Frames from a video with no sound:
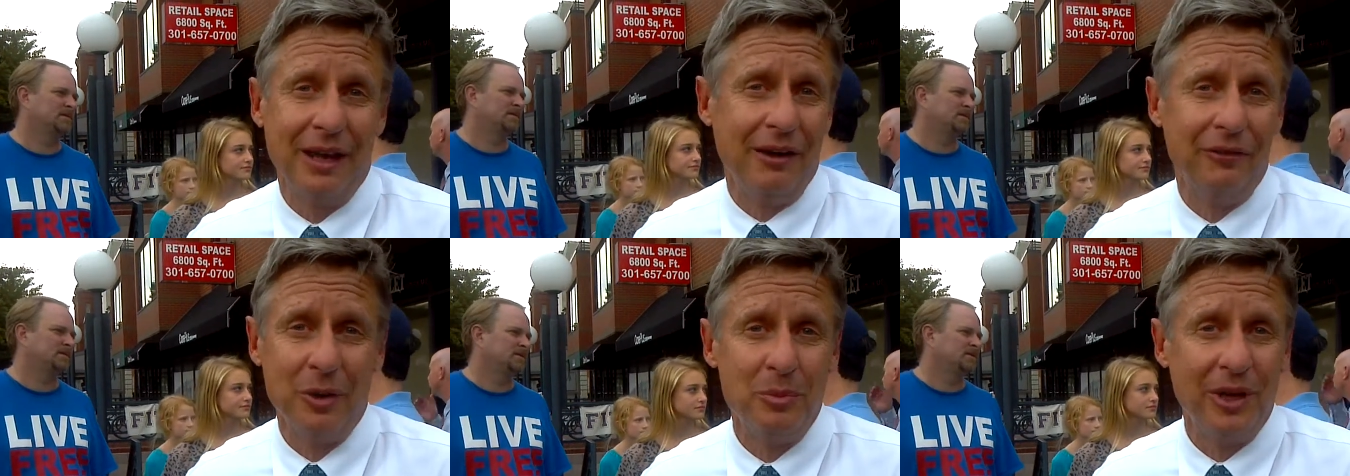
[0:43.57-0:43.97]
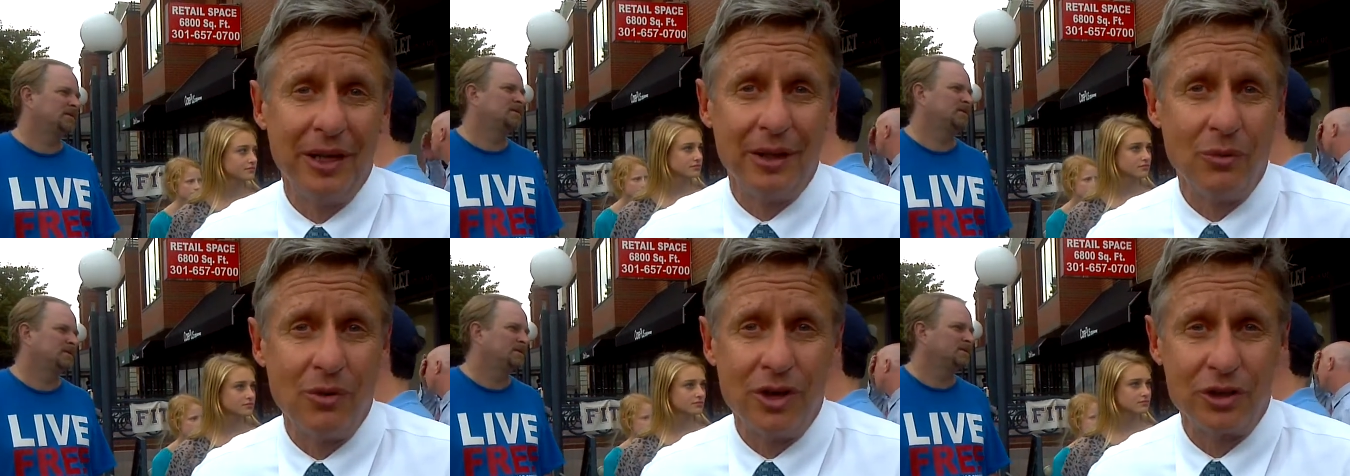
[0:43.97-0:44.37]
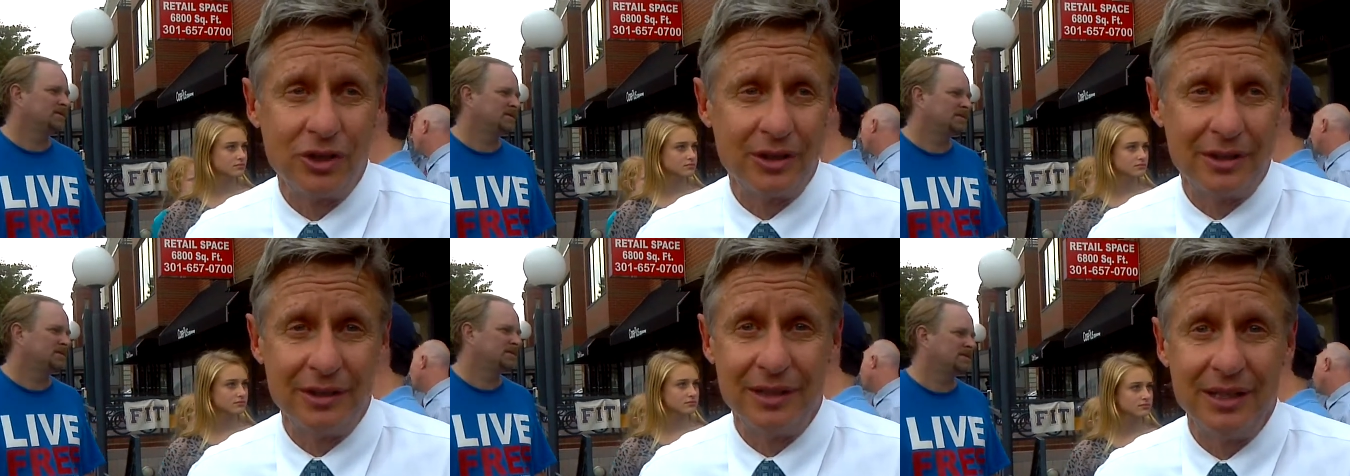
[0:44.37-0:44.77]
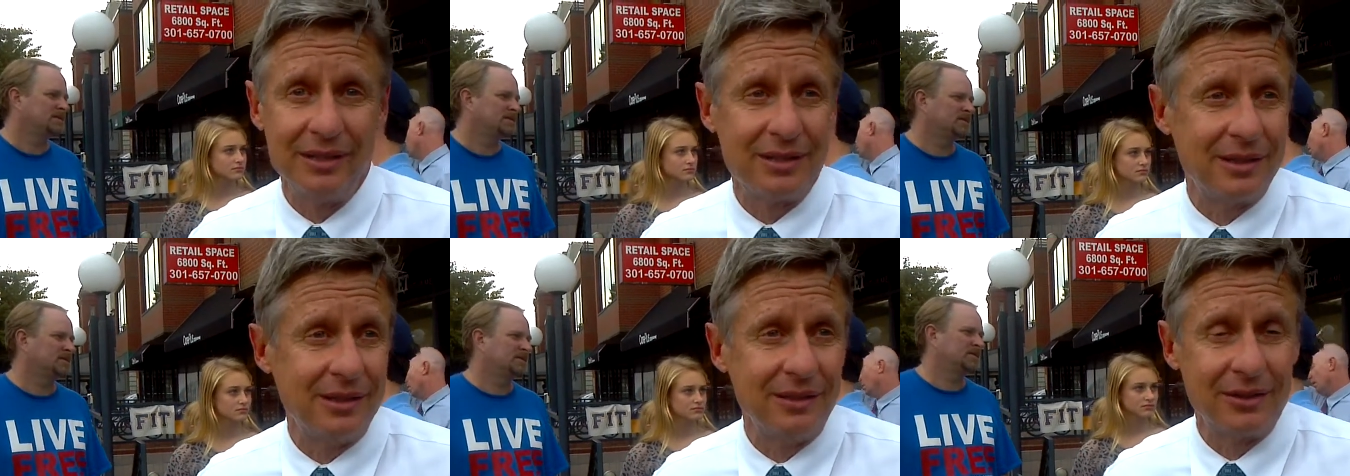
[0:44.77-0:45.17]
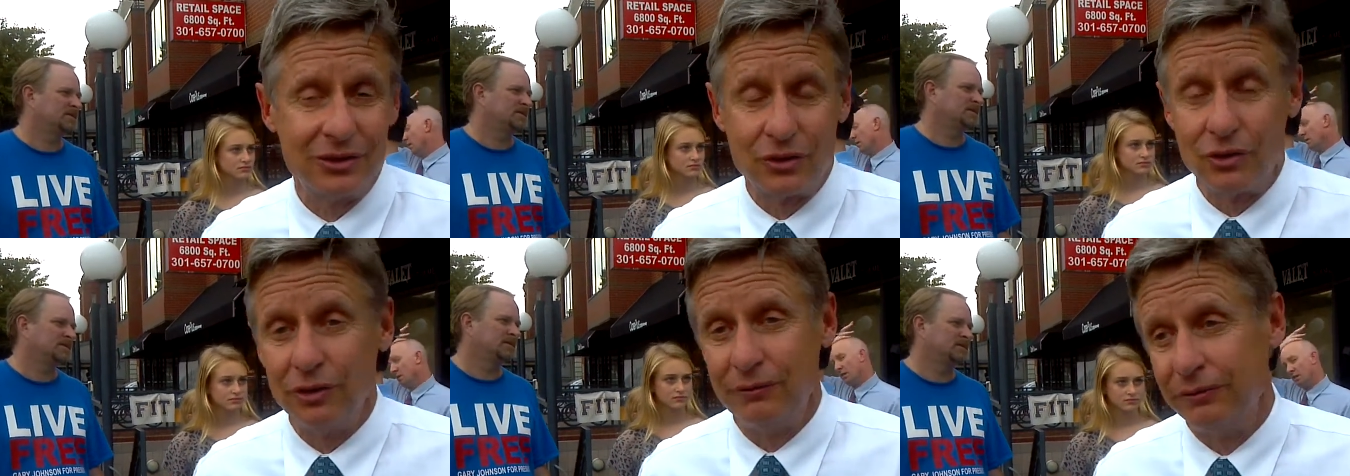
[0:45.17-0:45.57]
Speaker 1: everybody in Washington D.C.
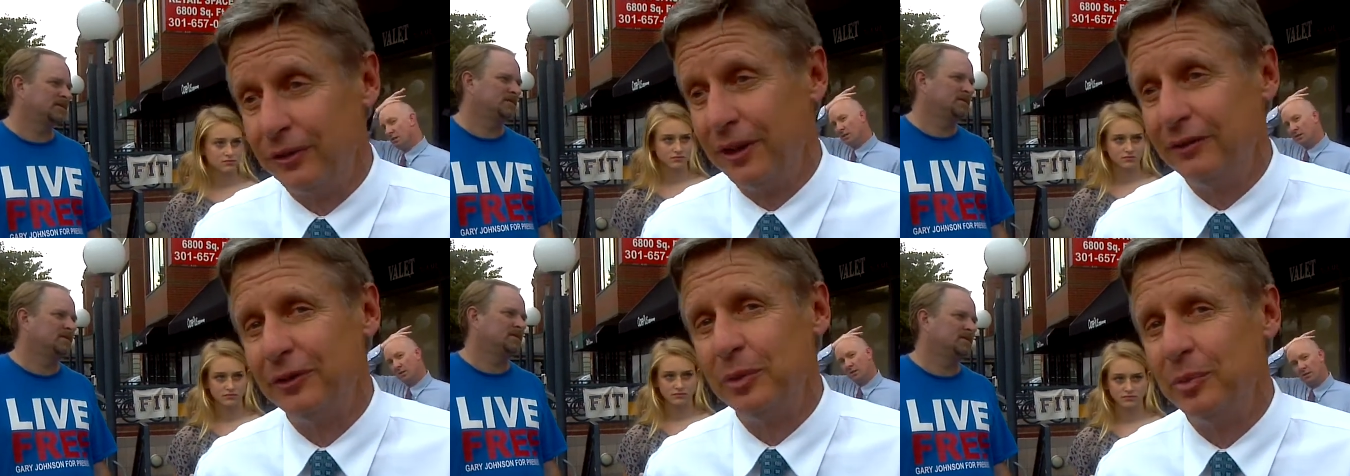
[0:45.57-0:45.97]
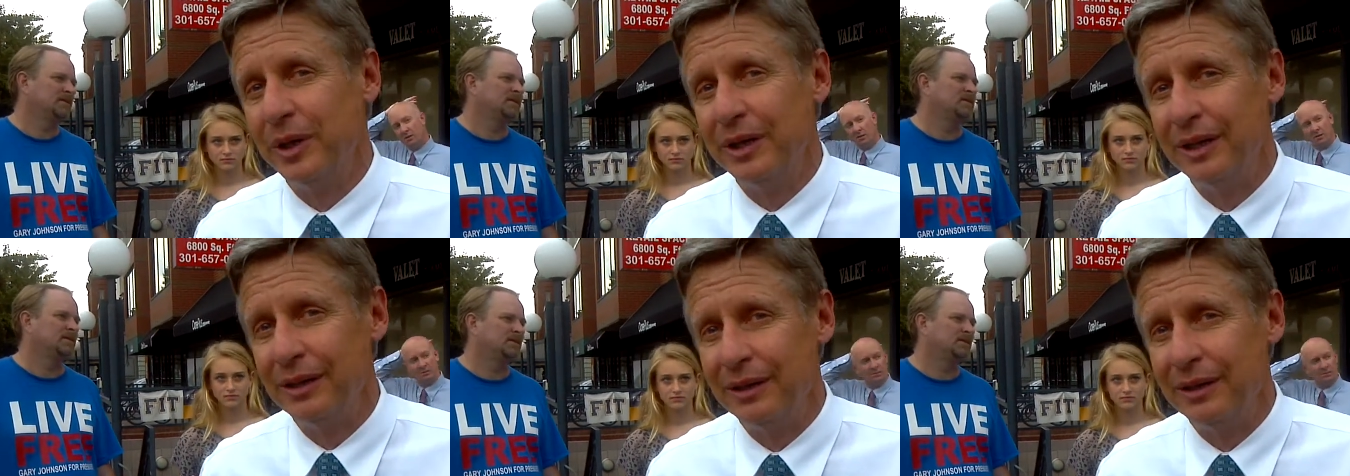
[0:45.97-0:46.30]
is good for everybody in